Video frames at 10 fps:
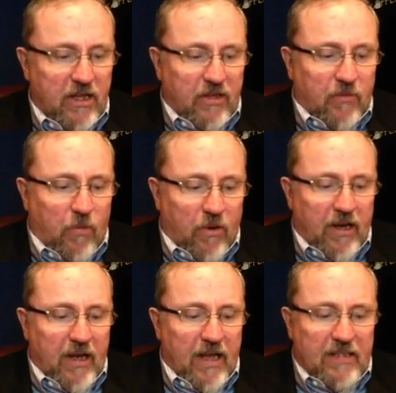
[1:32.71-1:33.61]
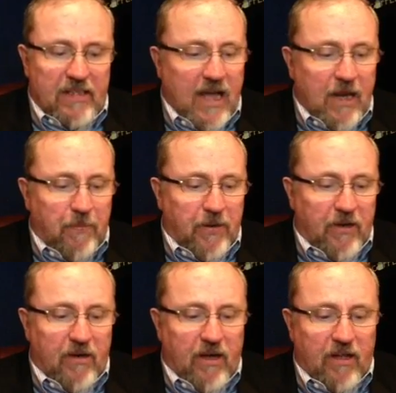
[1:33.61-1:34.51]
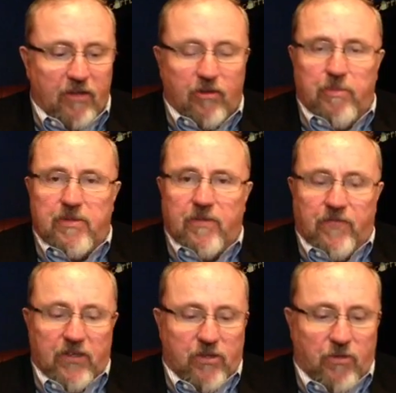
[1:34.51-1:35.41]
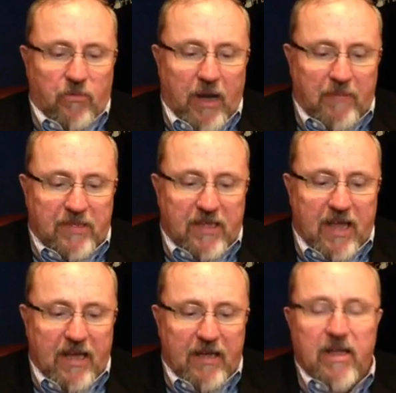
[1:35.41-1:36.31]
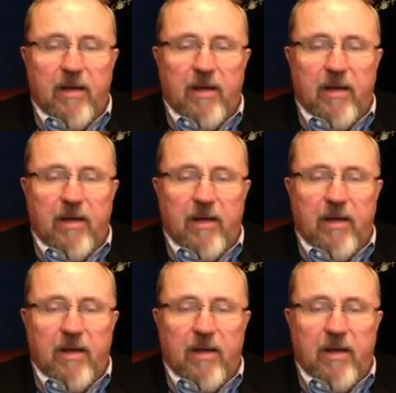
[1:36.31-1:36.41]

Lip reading: The warning has not appeared on the group's official website,